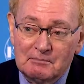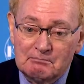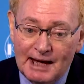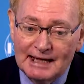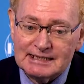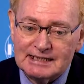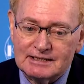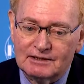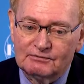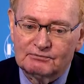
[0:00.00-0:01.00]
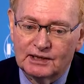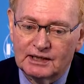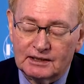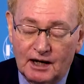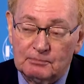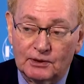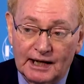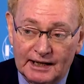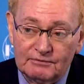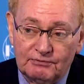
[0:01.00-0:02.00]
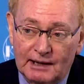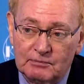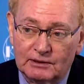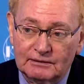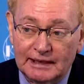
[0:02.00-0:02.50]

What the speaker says: masses of copper and fiber.